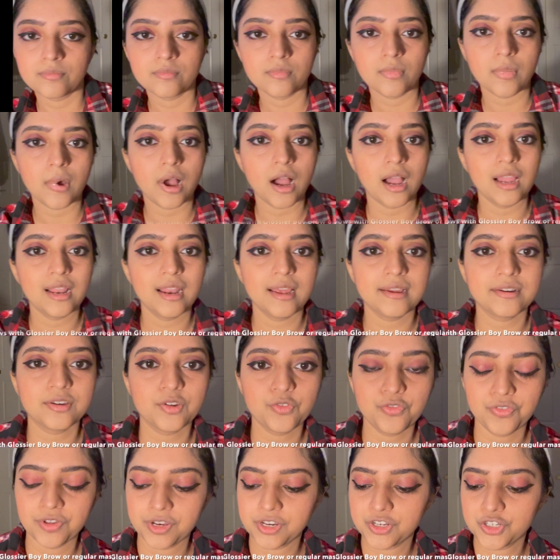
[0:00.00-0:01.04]
I like to
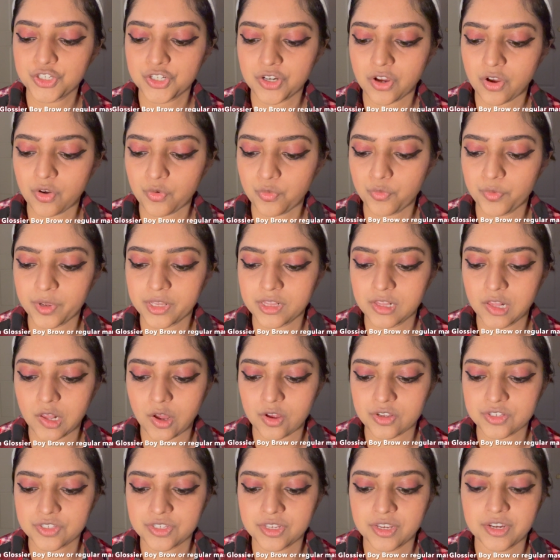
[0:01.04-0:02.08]
finish off with
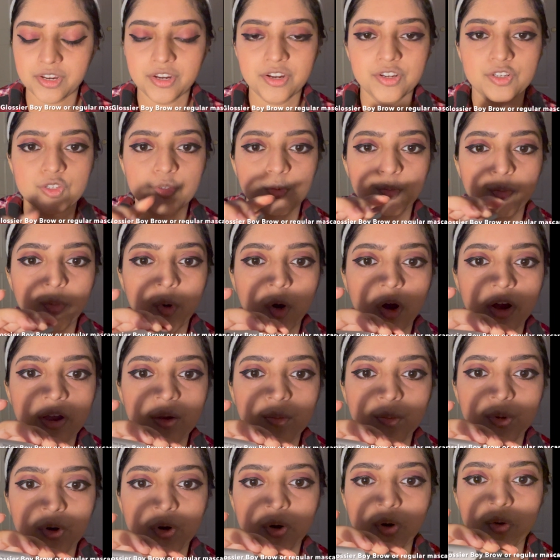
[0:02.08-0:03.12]
Glossier's Boy
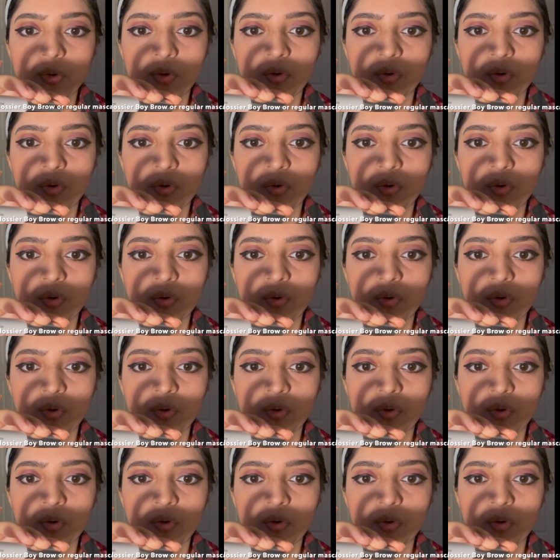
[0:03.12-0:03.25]
Brow.